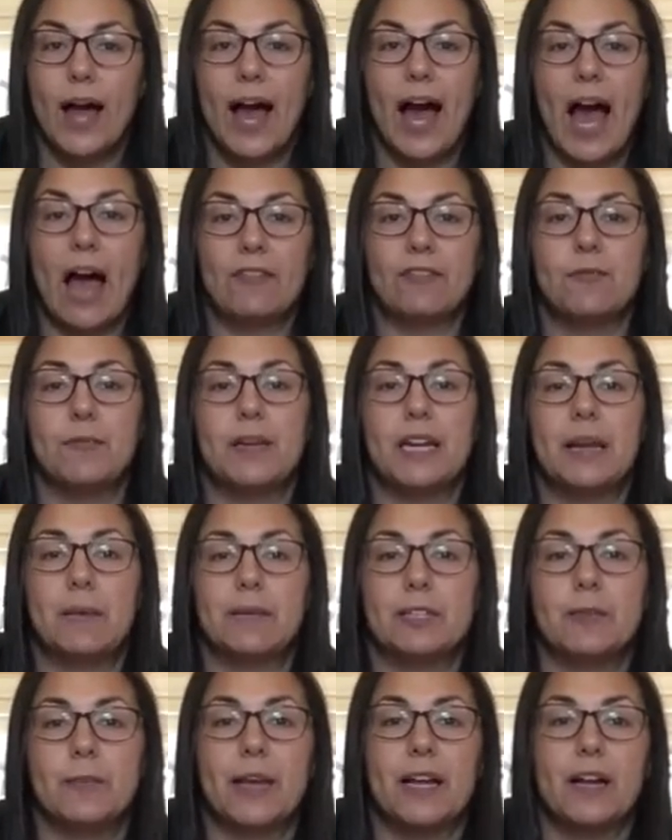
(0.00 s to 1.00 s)
haven't been
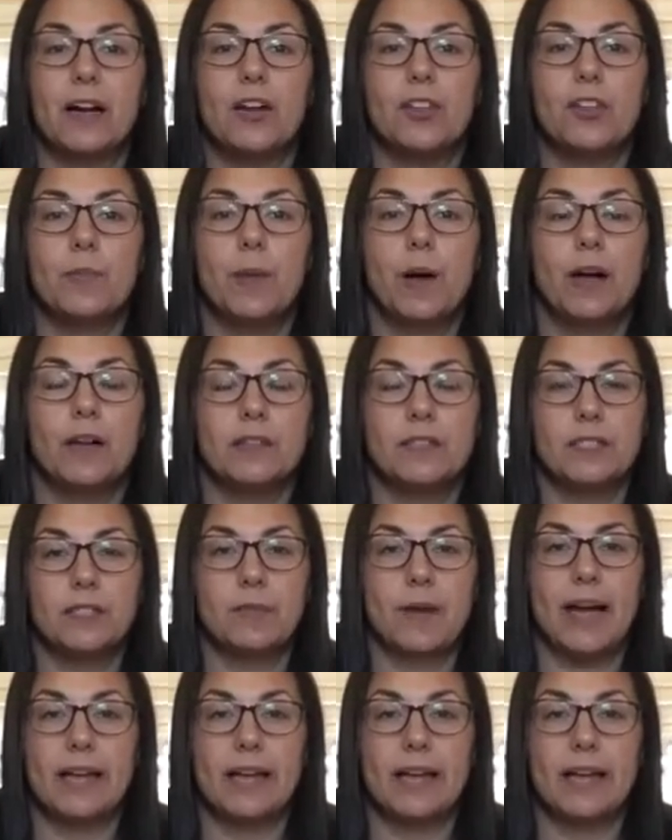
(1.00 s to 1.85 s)
able to make all the balls in the